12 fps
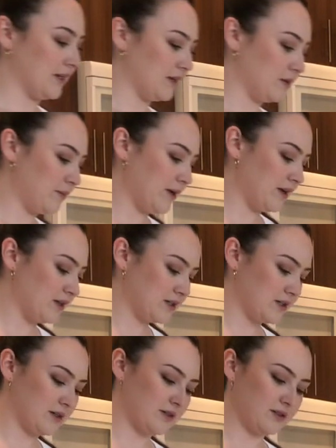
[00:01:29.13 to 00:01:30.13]
little bit.
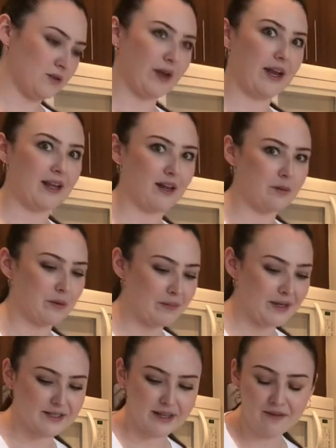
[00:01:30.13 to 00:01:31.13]
It's okay to get a bit messy.